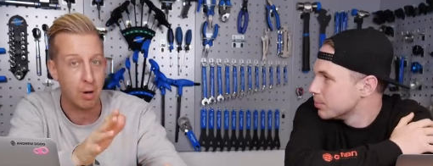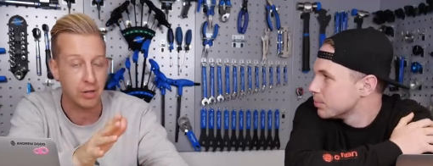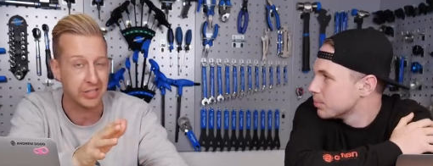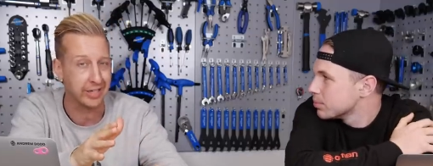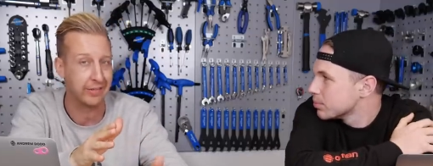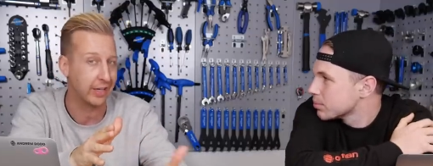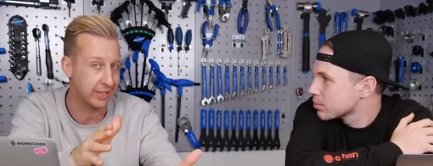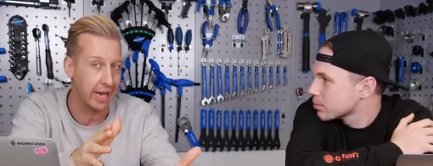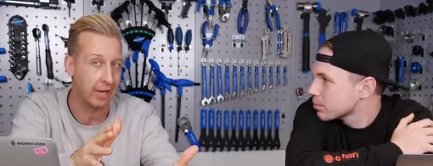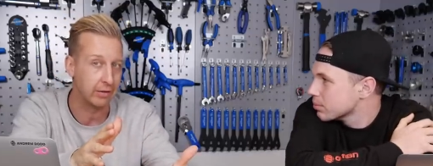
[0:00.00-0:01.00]
Speaker 1: marks in it,
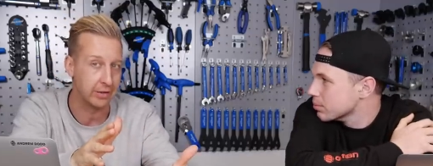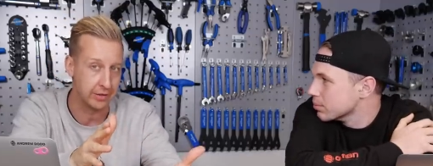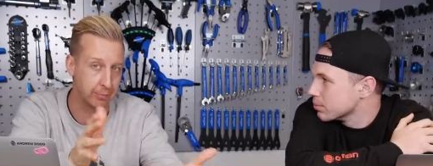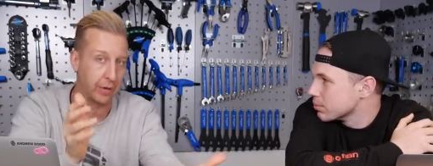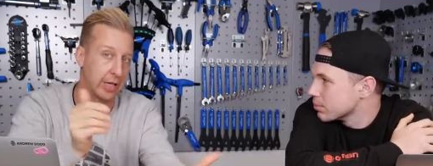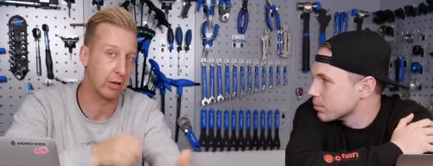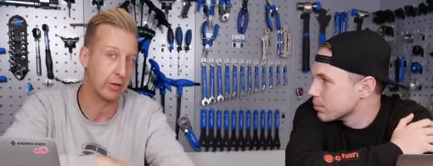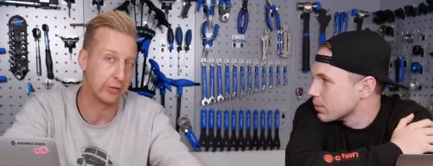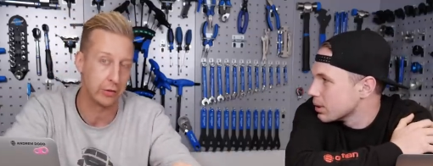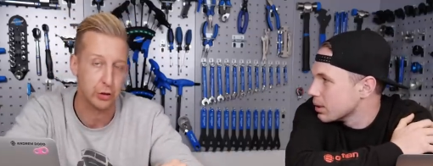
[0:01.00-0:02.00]
then yeah, it's the brake
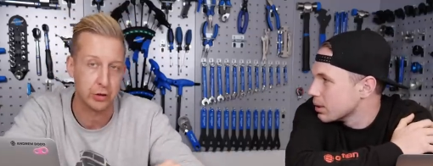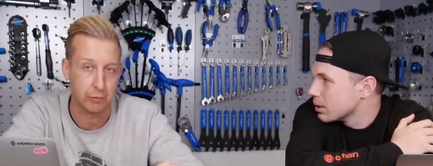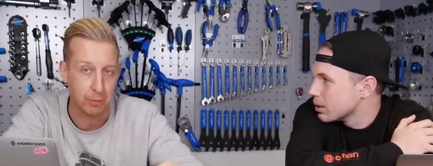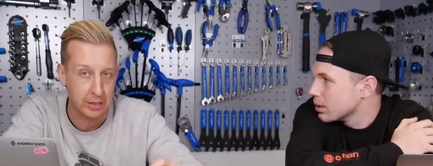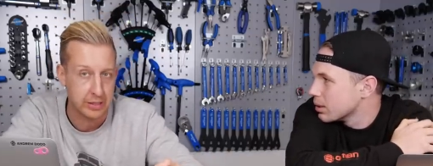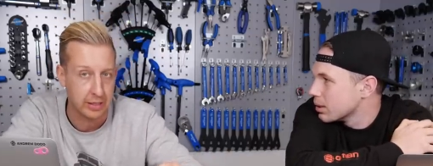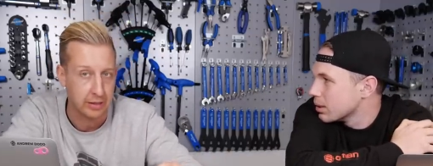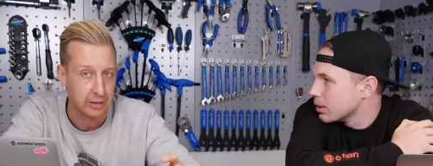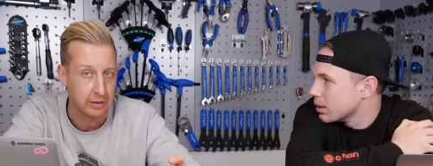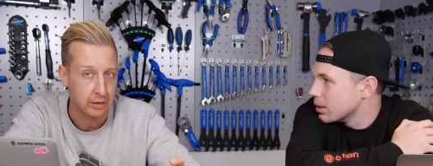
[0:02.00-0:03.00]
line, so you should replace
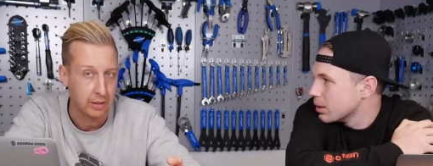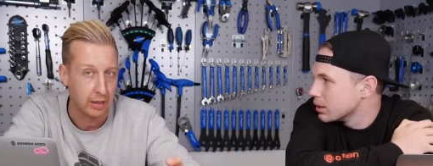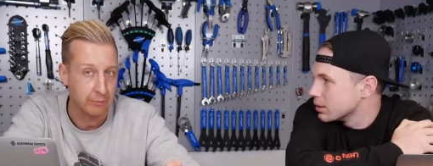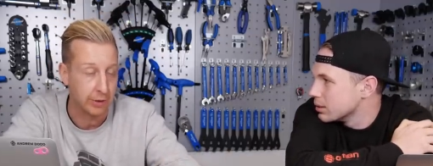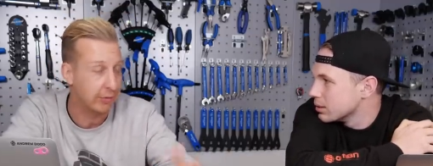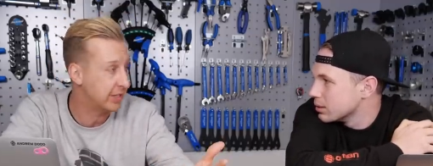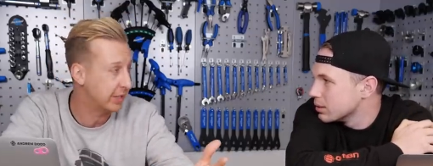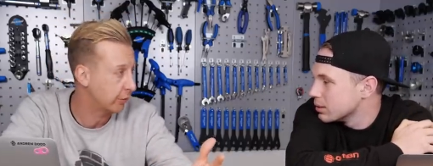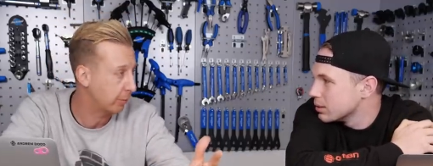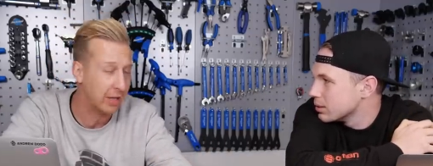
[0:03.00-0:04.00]
it. Um, they're
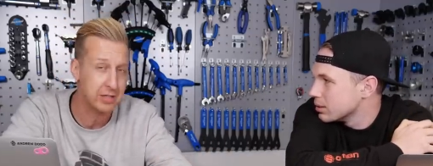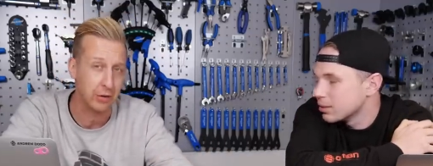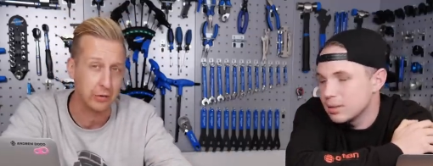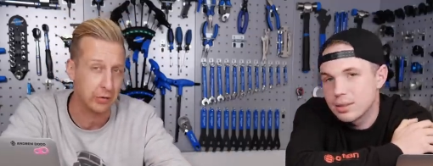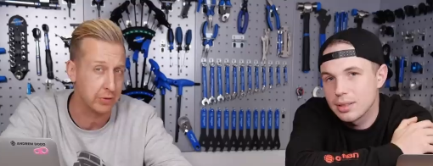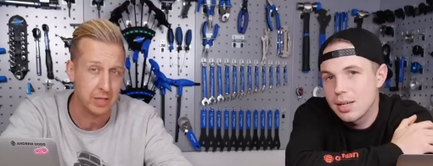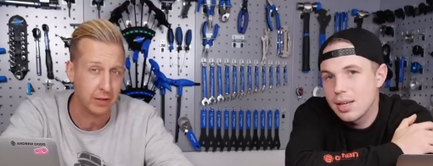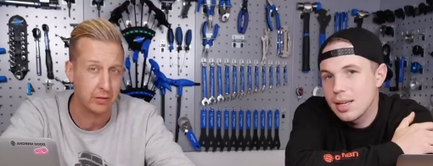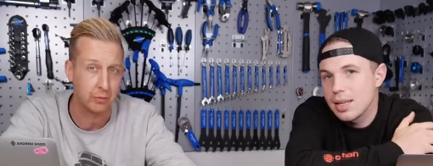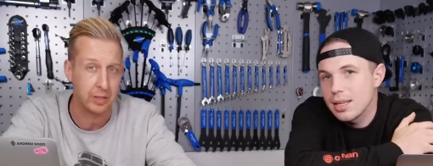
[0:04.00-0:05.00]
easy to replace though, so it's
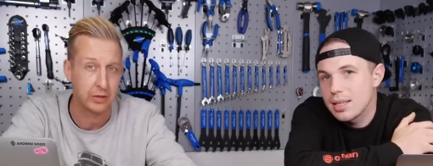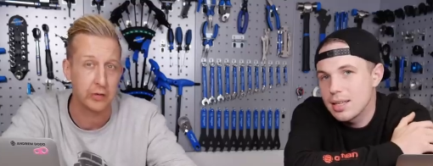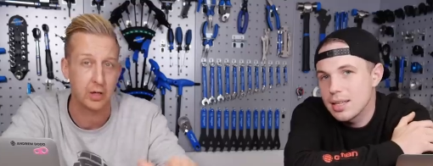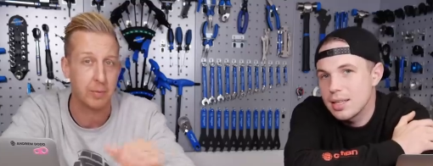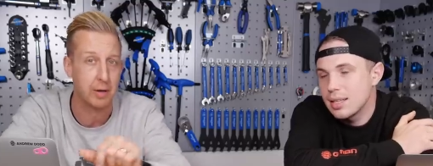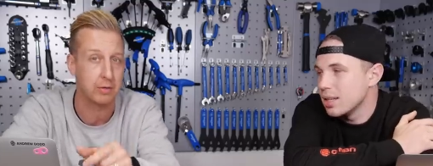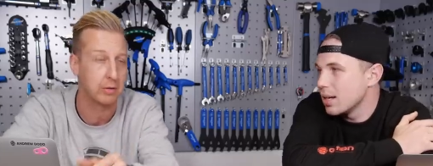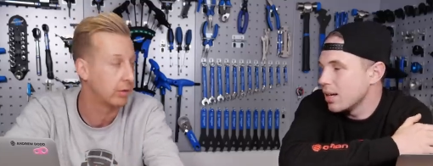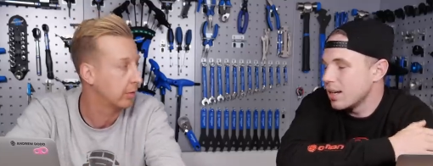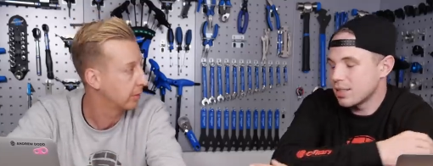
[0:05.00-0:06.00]
nothing to be concerned about.
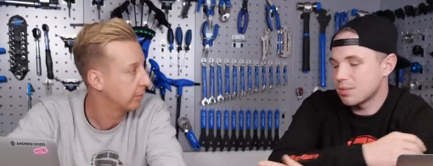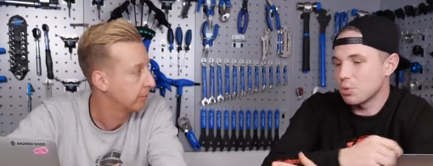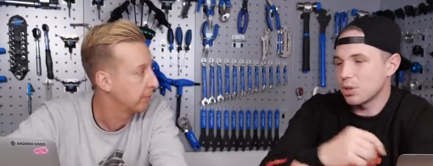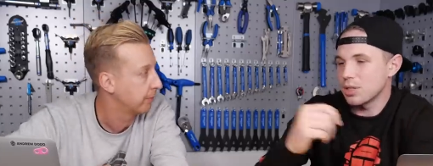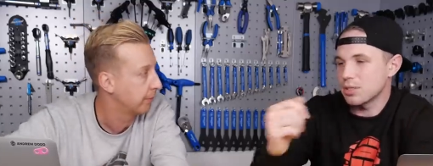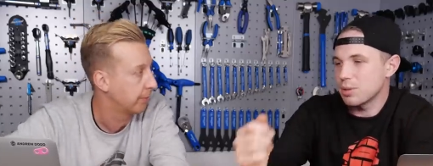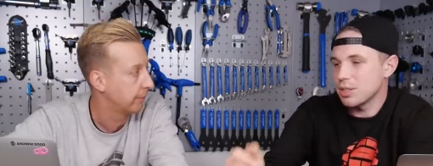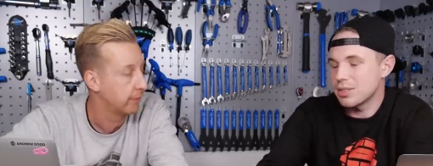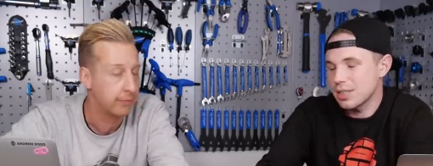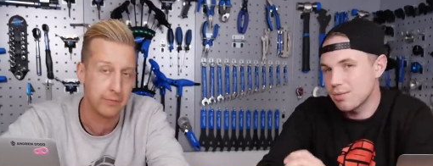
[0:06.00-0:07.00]
Yeah,
Speaker 2: and it's one of those,
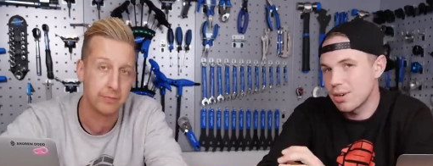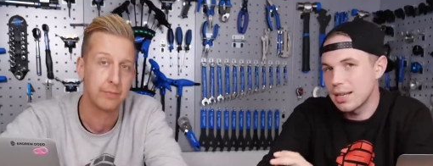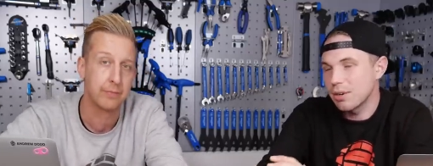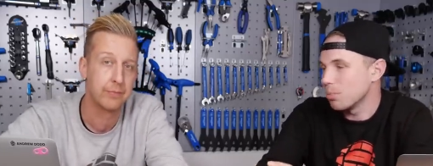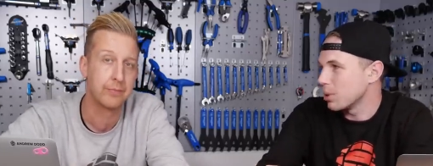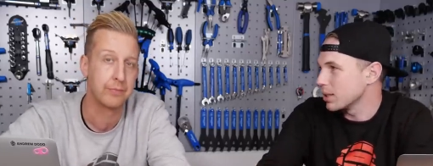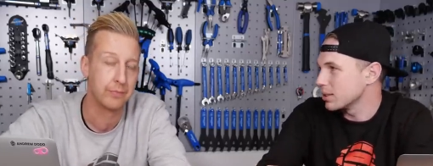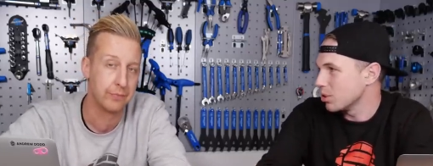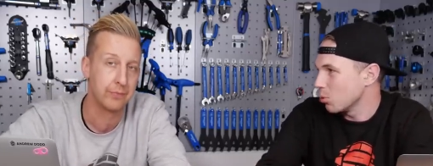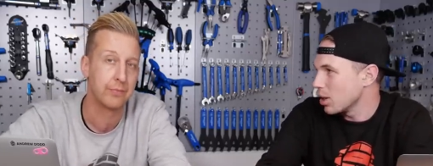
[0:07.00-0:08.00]
when you see really old
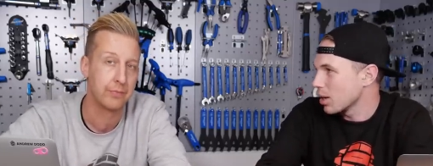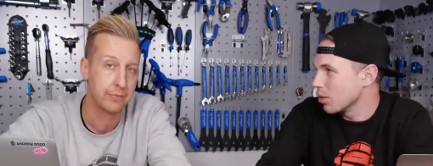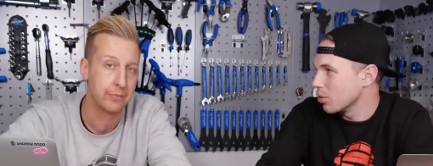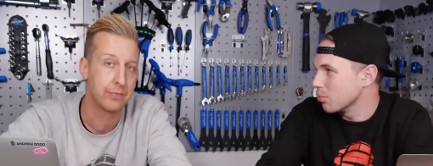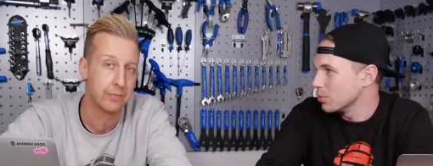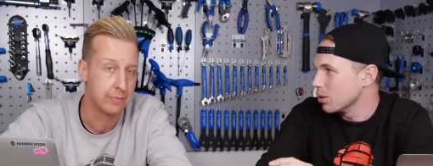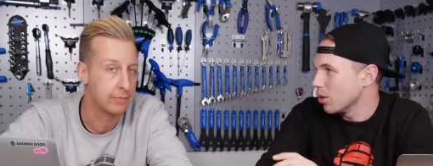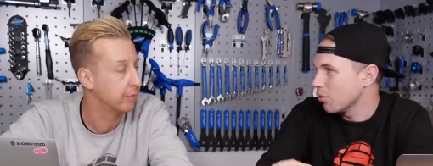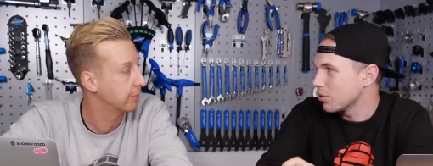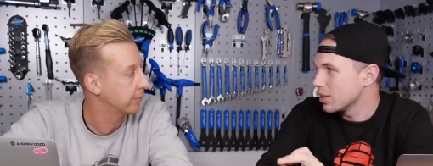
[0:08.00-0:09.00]
bikes and you're working on them,
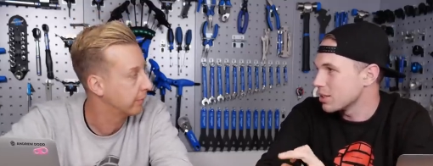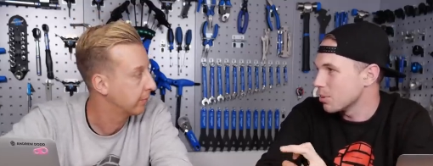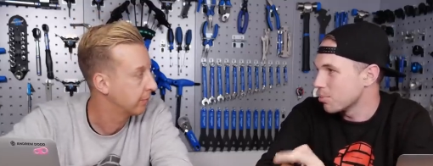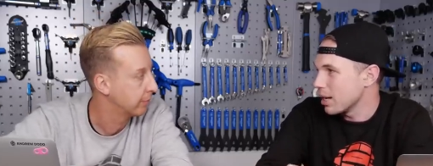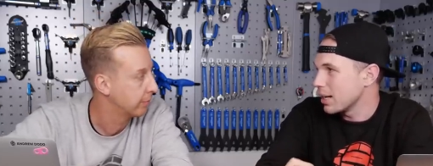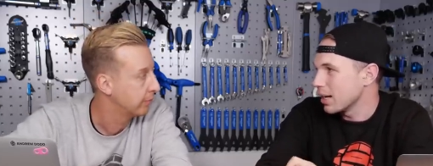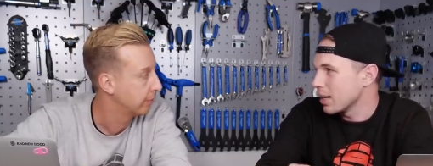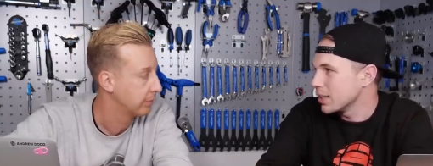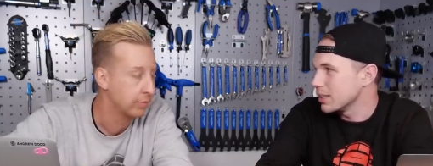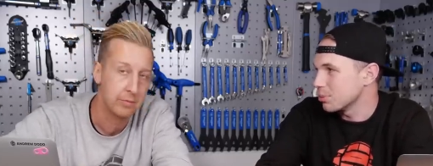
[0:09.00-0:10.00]
often mm-hmm. it's the brake
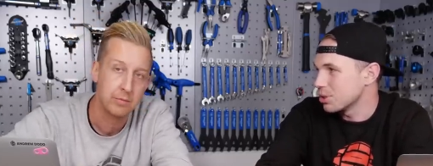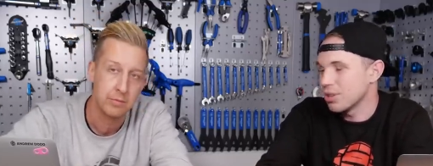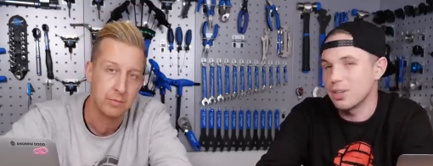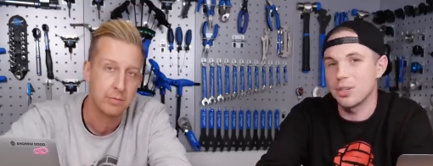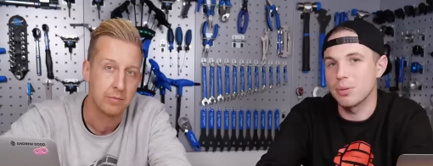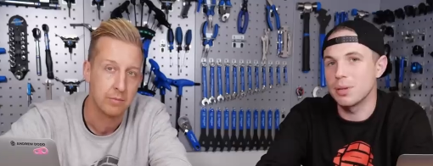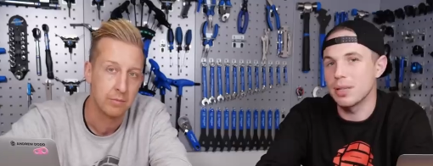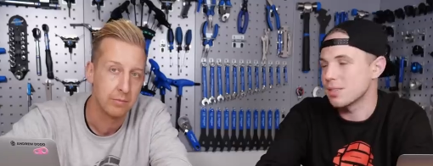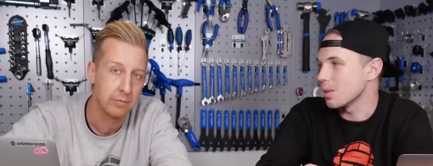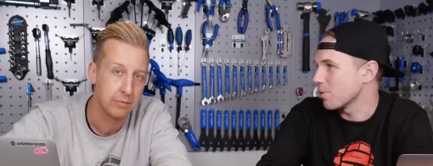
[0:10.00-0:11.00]
lines, which are the only good
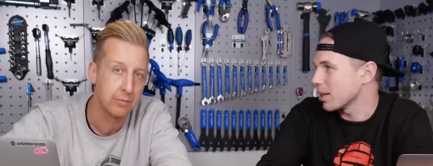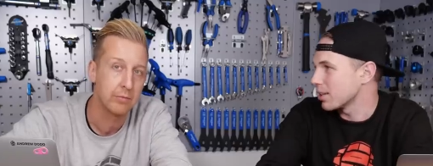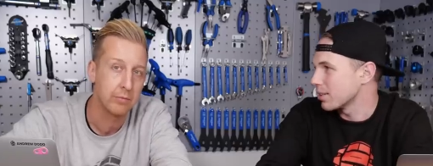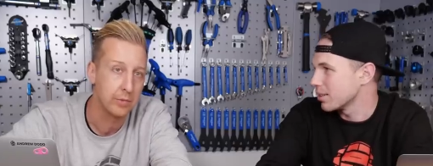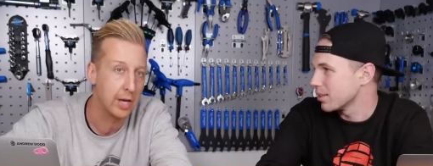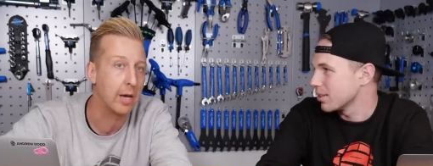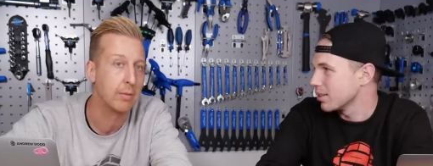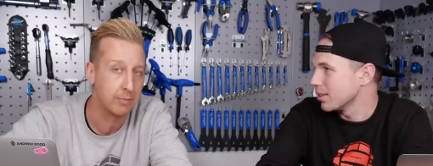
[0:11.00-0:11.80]
bits of the brake. Yeah.